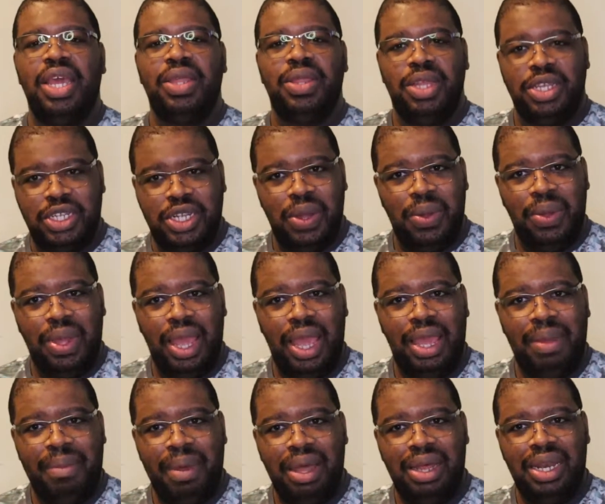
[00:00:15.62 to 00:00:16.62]
The show
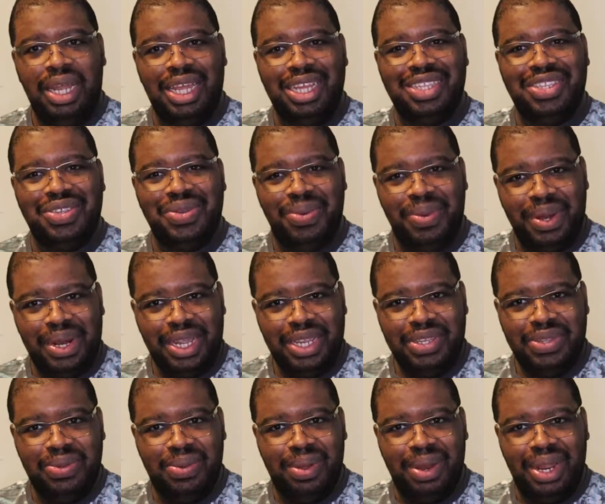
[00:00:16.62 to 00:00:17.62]
came out in
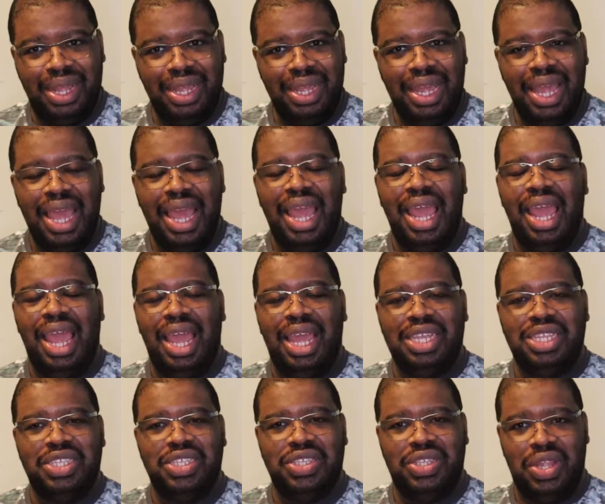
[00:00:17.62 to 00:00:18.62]
2020
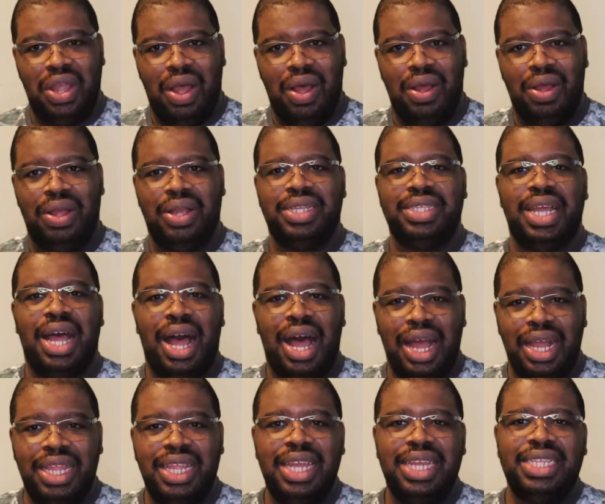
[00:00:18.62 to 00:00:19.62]
and stars
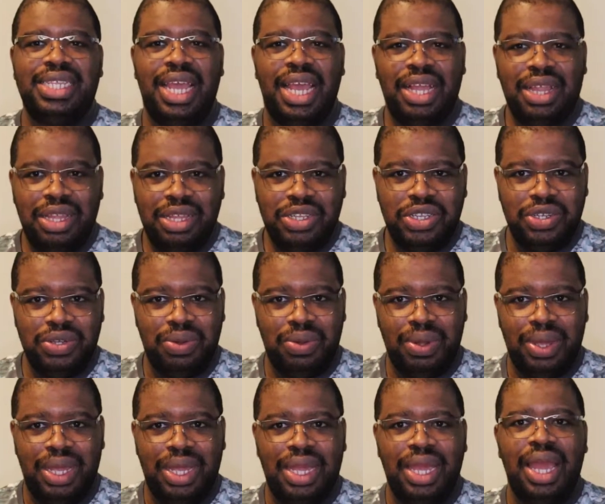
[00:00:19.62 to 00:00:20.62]
Anya
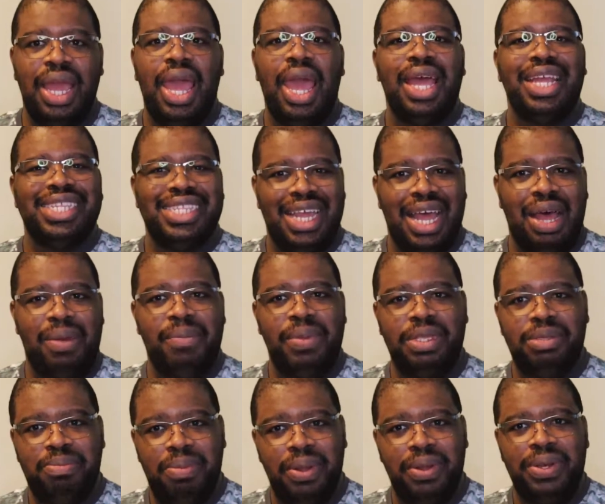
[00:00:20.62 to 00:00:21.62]
Taylor-Joy,
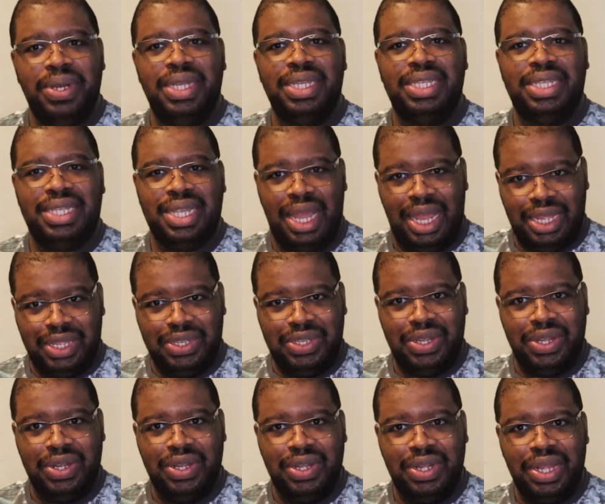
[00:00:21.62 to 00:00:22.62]
Thomas-Brodie
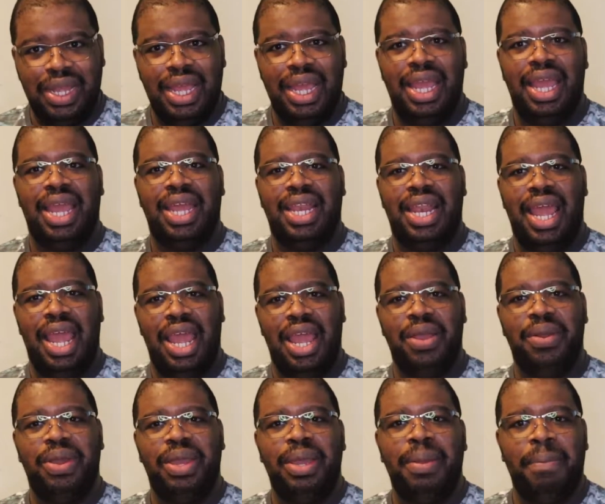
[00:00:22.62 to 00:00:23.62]
Sangster, and
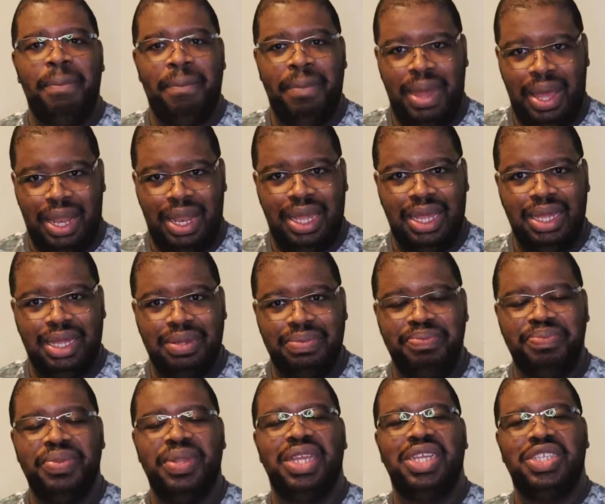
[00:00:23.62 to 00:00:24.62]
Harry Melling.
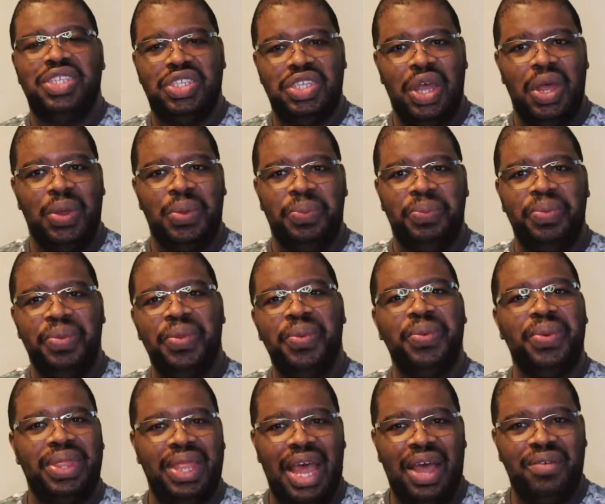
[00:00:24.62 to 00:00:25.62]
So,
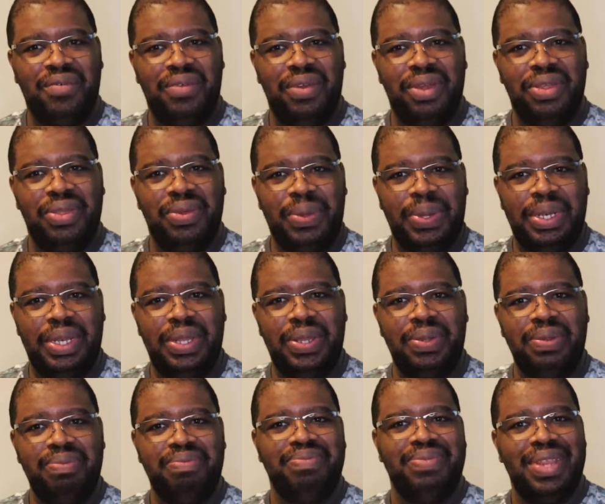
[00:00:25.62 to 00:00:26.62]
without further
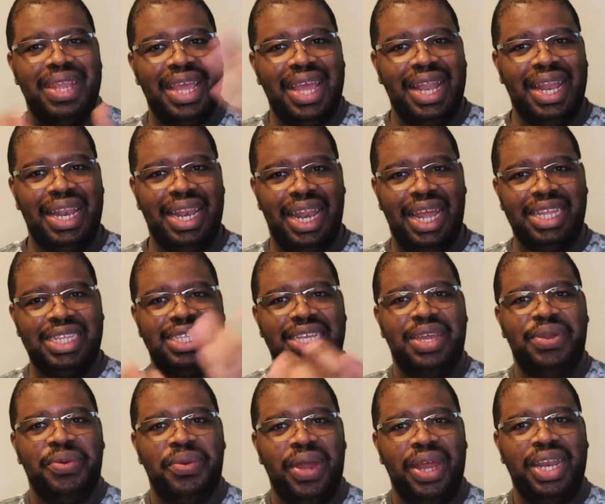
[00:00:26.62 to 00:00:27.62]
ado, let's
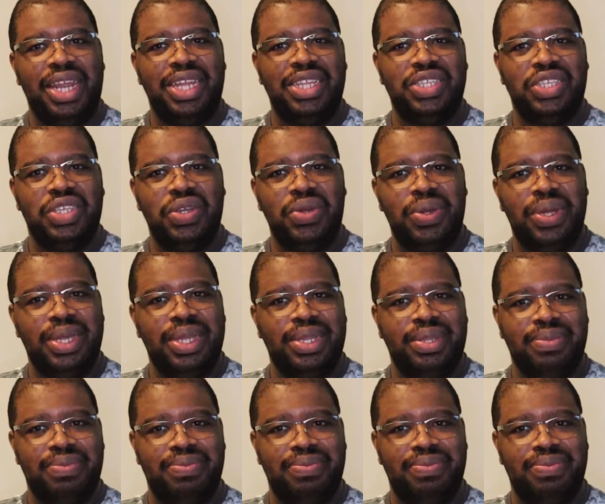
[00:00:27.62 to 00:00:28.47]
get right into it.